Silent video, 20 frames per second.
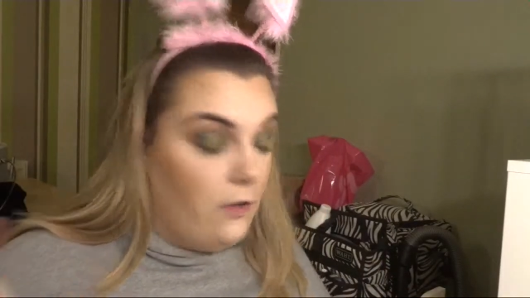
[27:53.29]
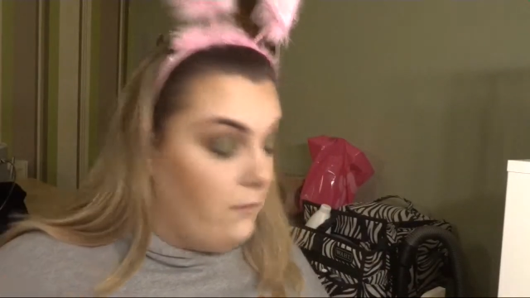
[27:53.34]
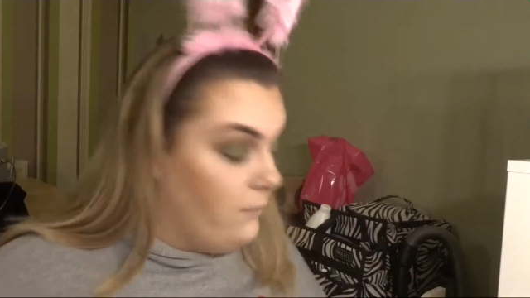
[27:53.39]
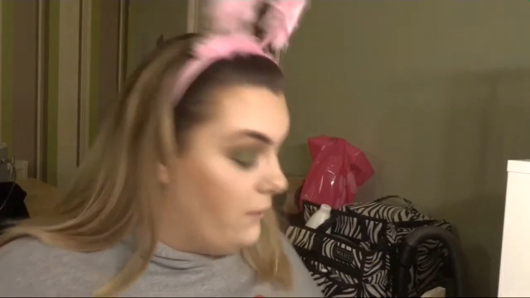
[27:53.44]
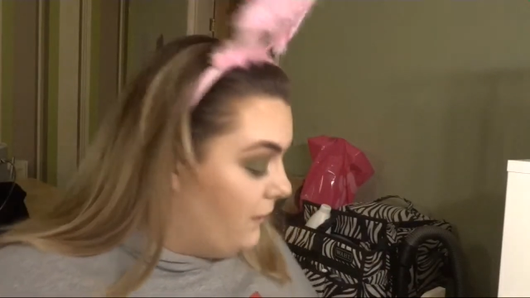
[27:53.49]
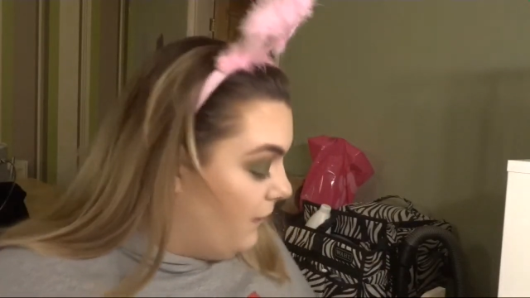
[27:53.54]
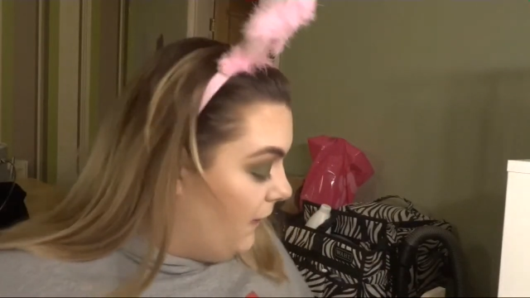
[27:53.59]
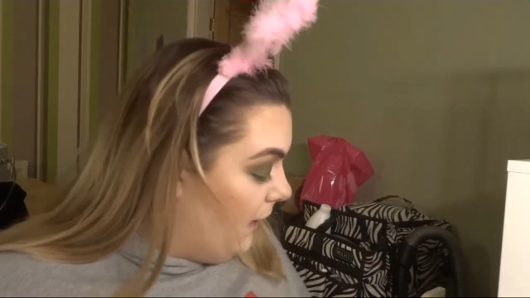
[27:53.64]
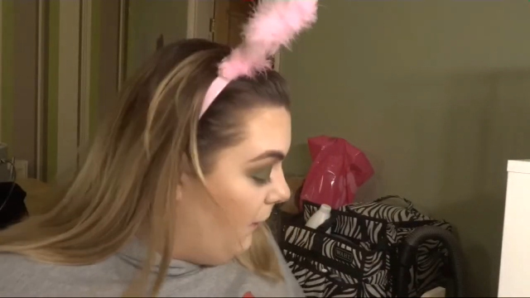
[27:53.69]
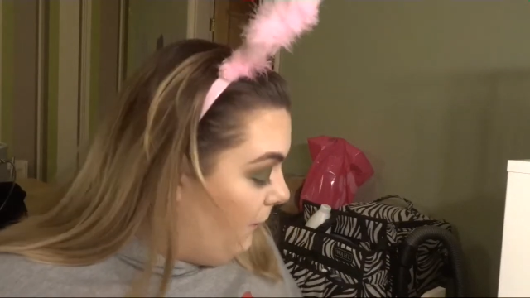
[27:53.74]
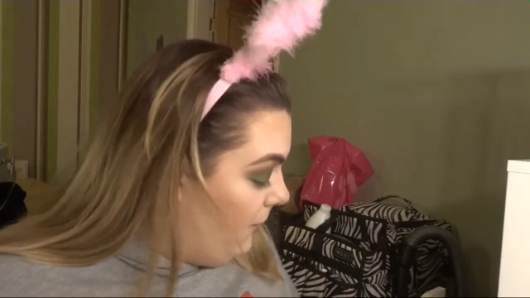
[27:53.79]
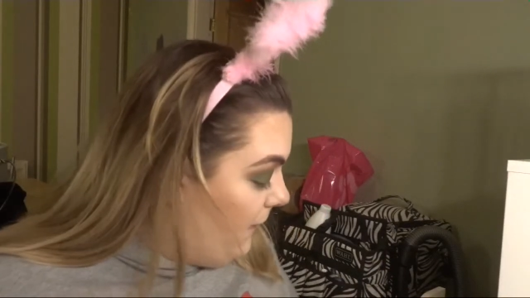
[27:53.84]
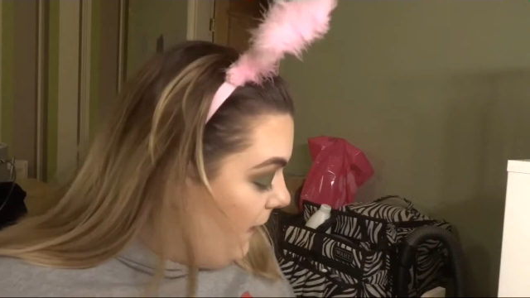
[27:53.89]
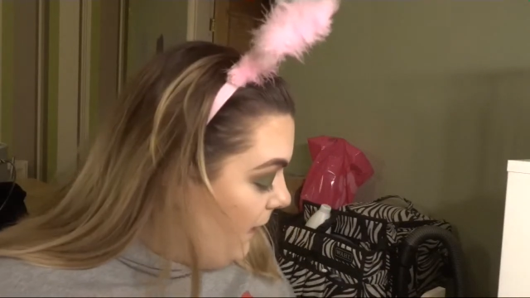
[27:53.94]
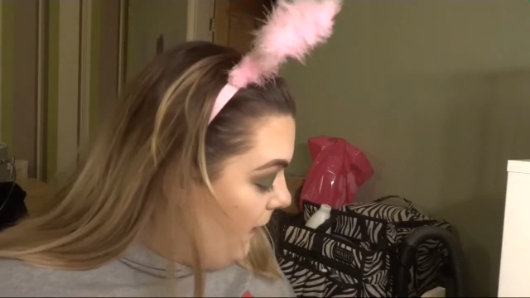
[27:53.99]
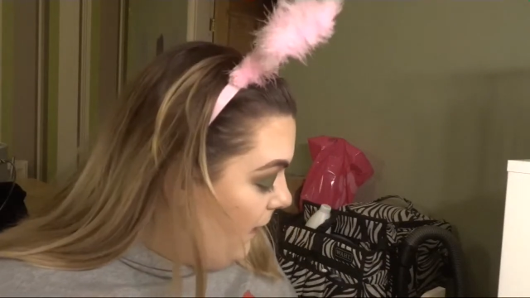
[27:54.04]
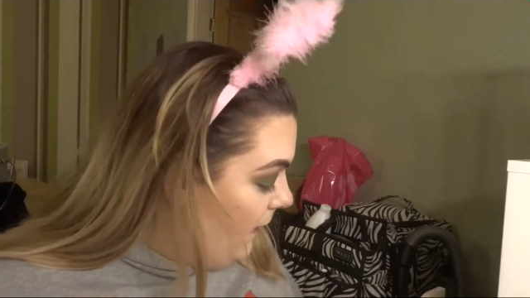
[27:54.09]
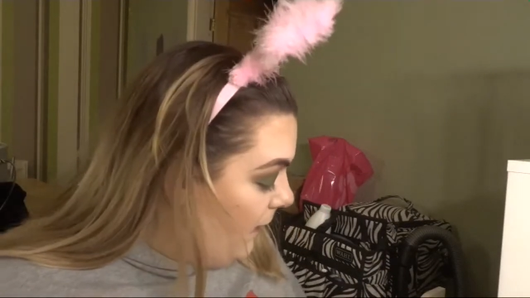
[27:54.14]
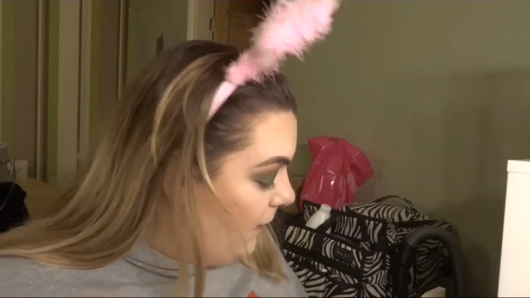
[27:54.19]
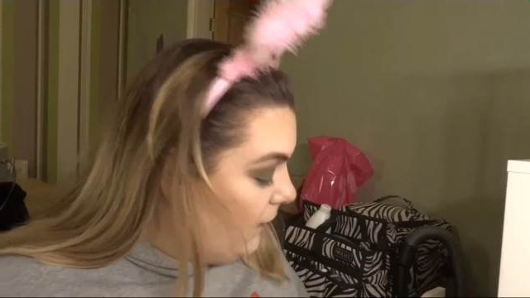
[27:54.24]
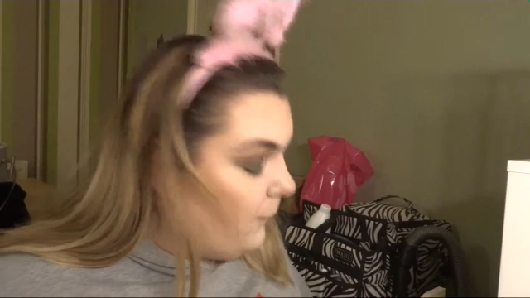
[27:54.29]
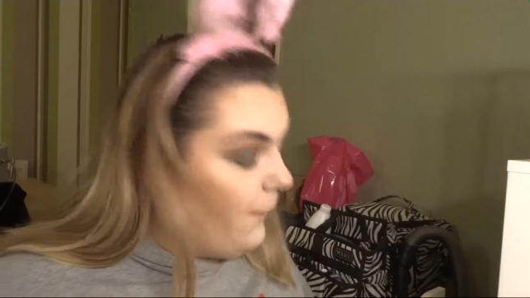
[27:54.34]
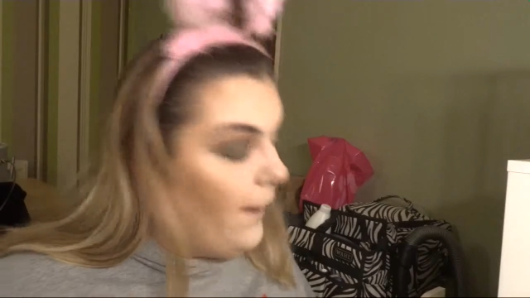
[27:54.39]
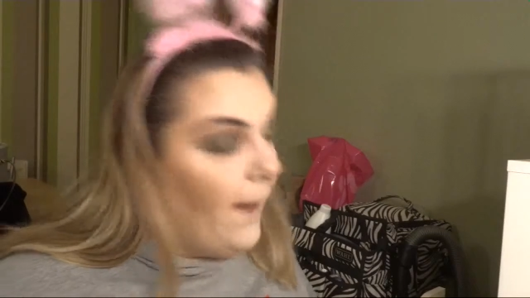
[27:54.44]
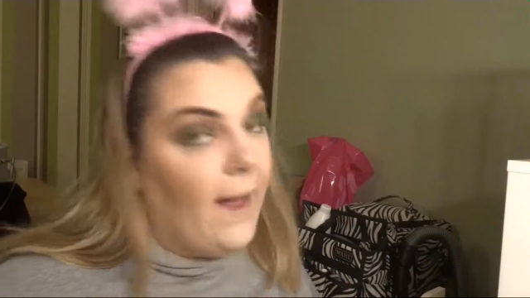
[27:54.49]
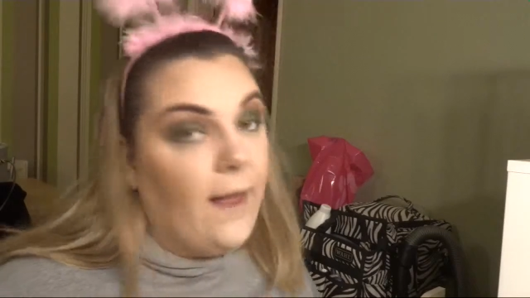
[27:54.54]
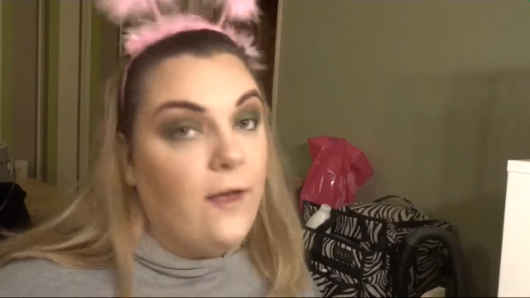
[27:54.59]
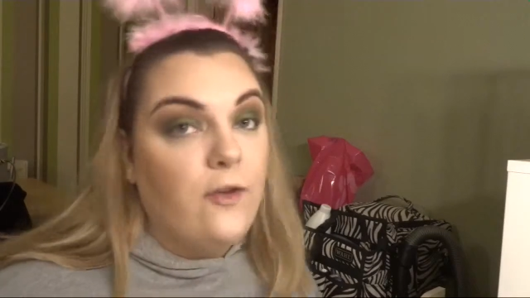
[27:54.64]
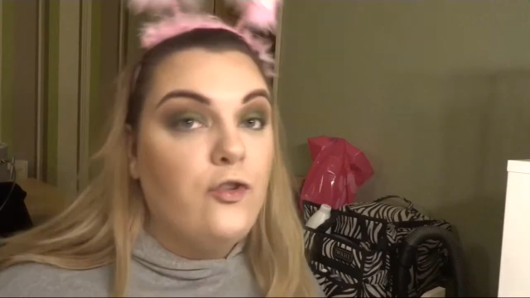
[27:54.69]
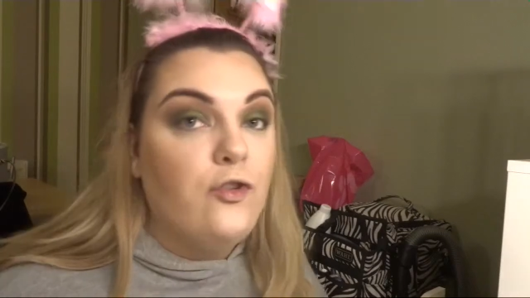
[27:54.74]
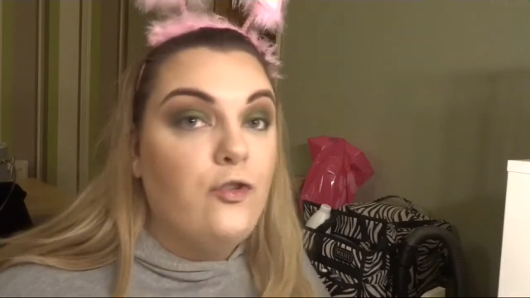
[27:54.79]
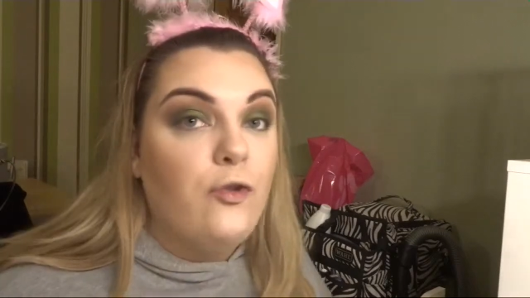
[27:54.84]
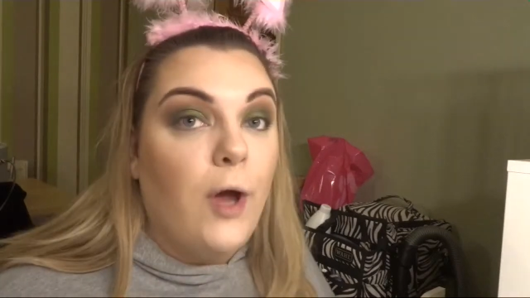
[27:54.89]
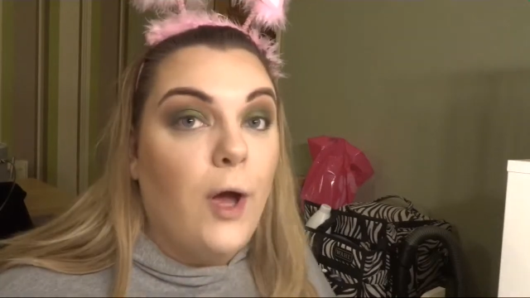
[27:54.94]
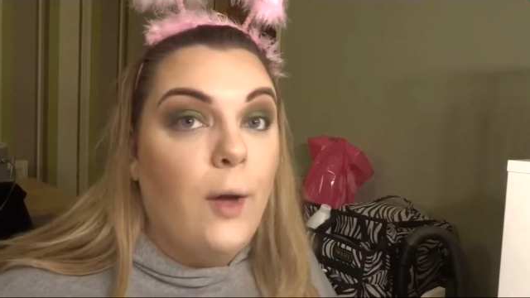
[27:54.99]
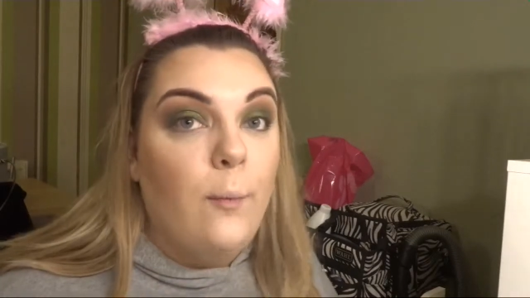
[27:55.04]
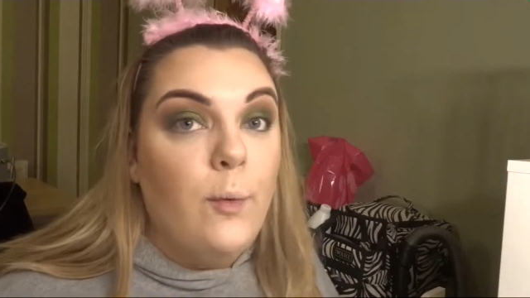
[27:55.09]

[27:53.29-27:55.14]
obviously going that little bit extra,